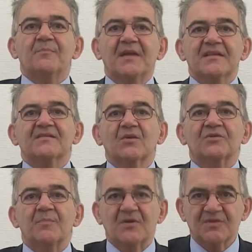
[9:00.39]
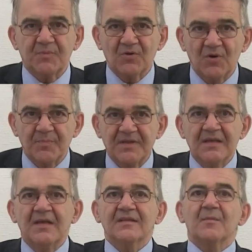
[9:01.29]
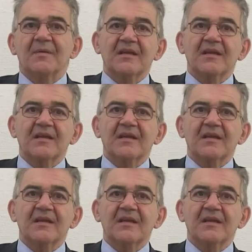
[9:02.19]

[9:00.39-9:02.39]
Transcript: Based on the passport copy, the